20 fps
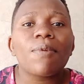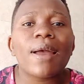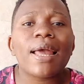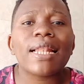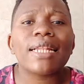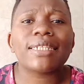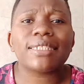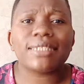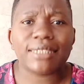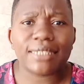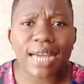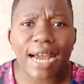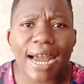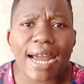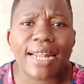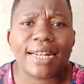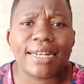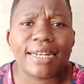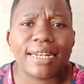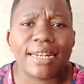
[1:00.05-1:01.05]
well
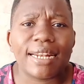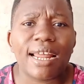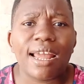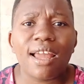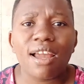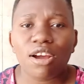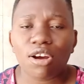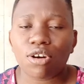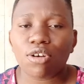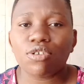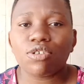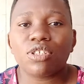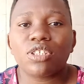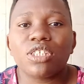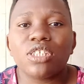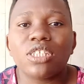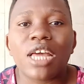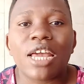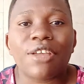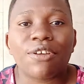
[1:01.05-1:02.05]
done.
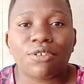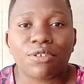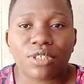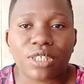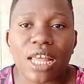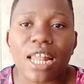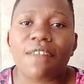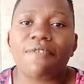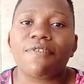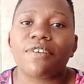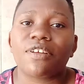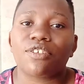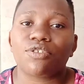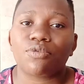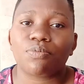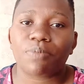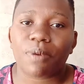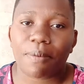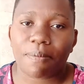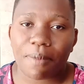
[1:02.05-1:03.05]
Consider yourself a
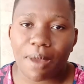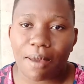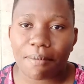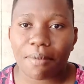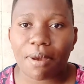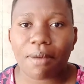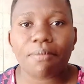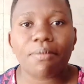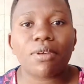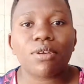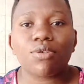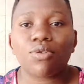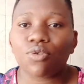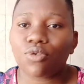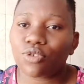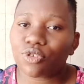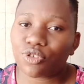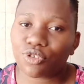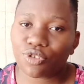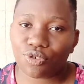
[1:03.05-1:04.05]
super mama
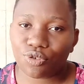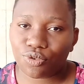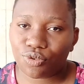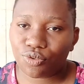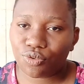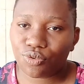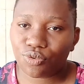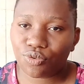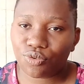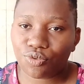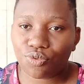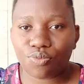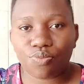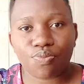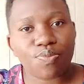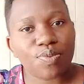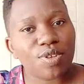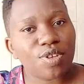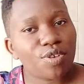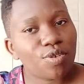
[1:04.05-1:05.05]
because
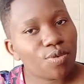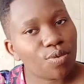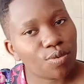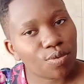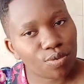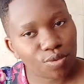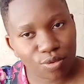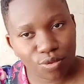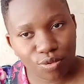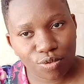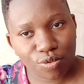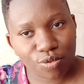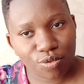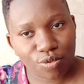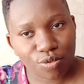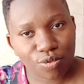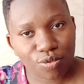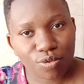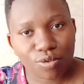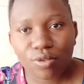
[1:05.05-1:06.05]
because
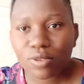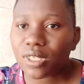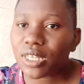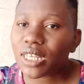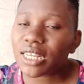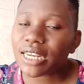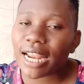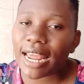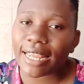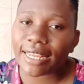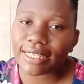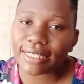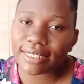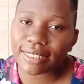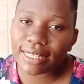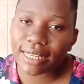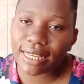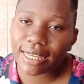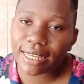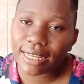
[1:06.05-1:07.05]
see,
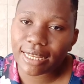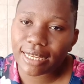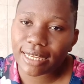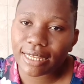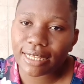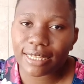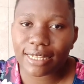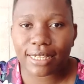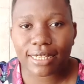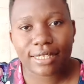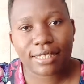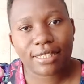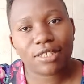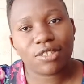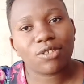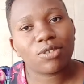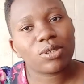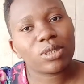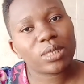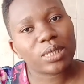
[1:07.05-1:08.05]
rahisi, it's
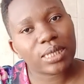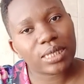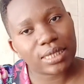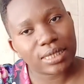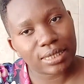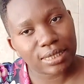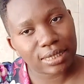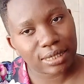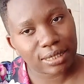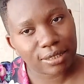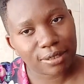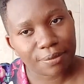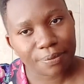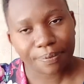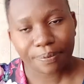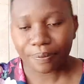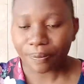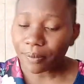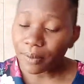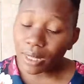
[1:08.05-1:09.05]
not easy.
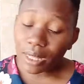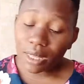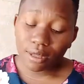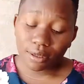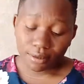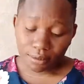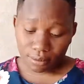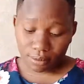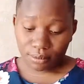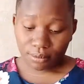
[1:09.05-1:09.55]
Yeah.